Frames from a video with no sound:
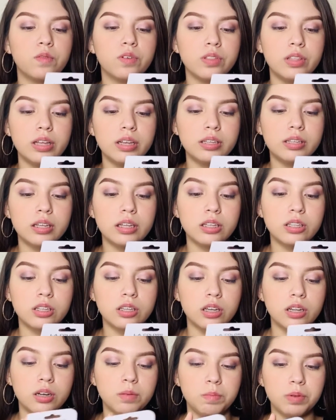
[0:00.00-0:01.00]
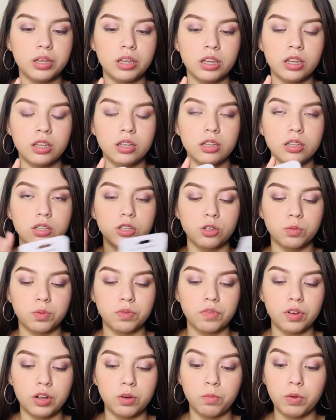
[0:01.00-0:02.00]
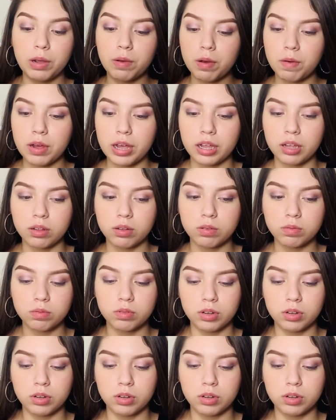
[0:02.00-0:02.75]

for this, it's gonna be super fun. Wait.